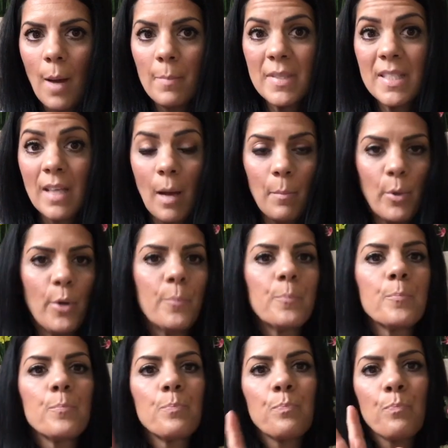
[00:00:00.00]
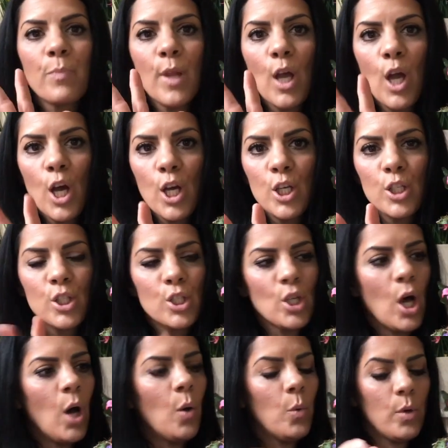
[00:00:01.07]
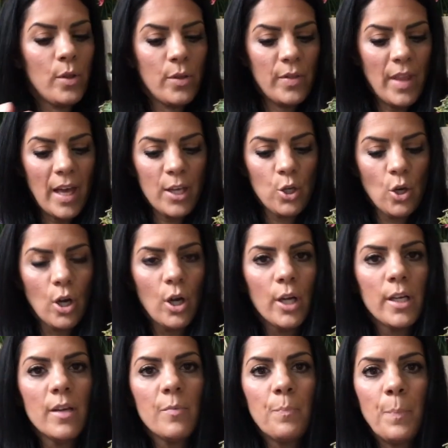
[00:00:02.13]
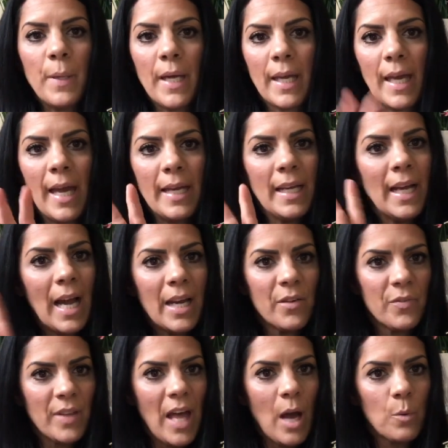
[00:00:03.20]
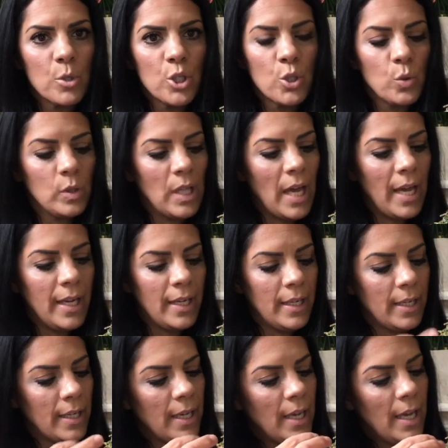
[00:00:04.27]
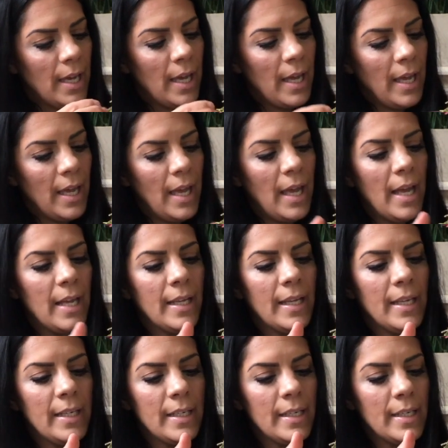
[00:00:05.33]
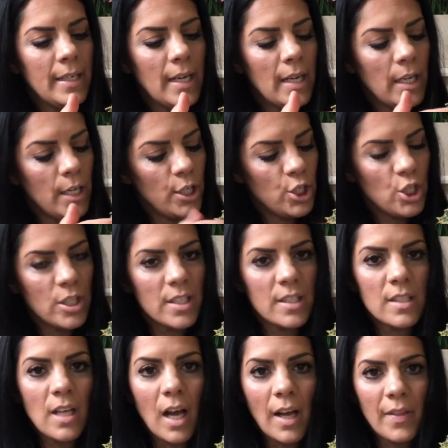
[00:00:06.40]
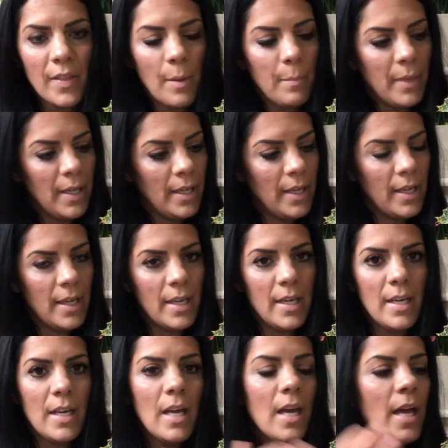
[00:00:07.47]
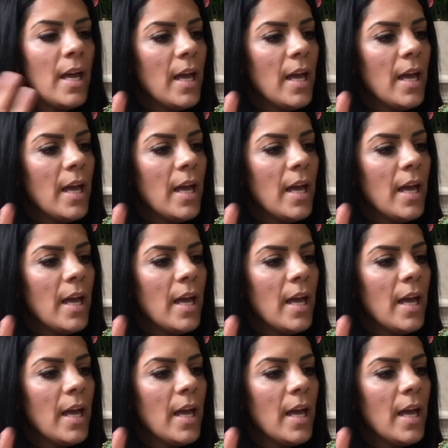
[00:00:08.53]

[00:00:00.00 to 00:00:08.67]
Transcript: summer. So you're gonna pick any kind of flowers you like and just tuck them in.